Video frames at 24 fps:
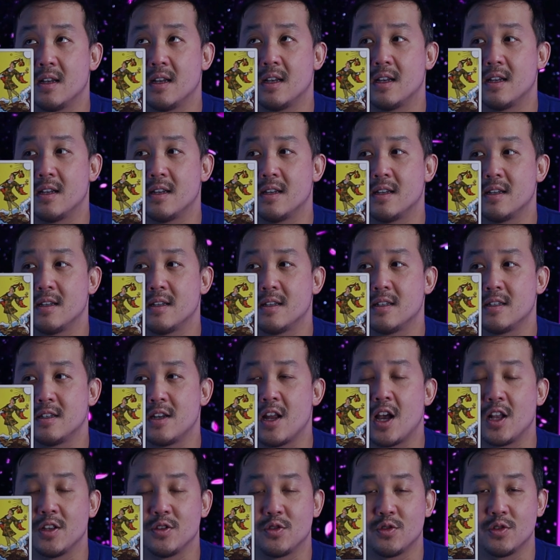uh,
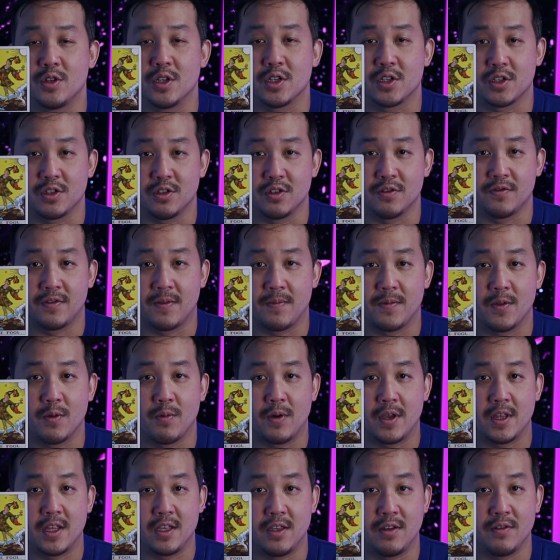non traditional from the
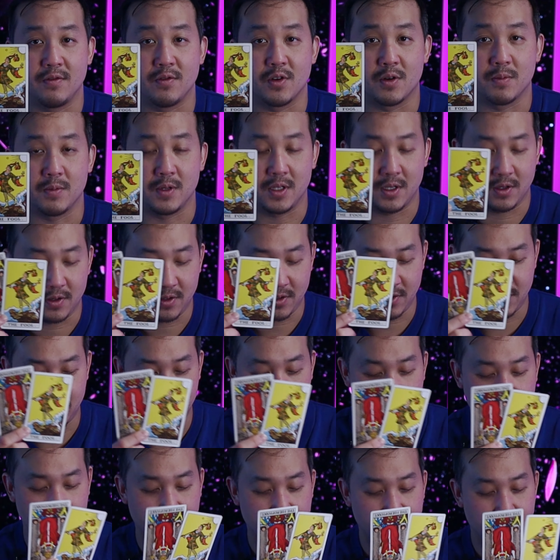way that you normally are
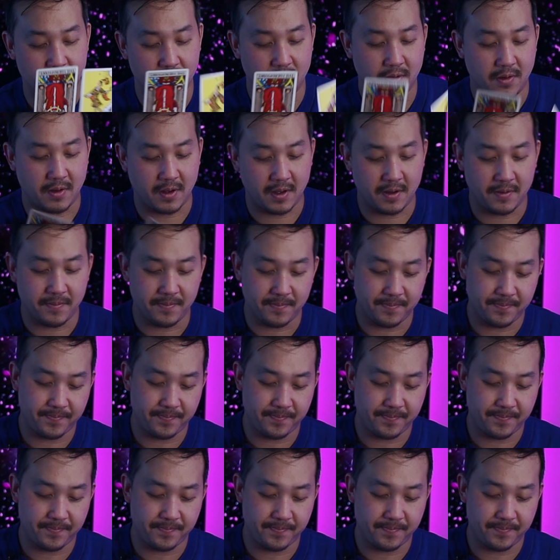used to. Okay.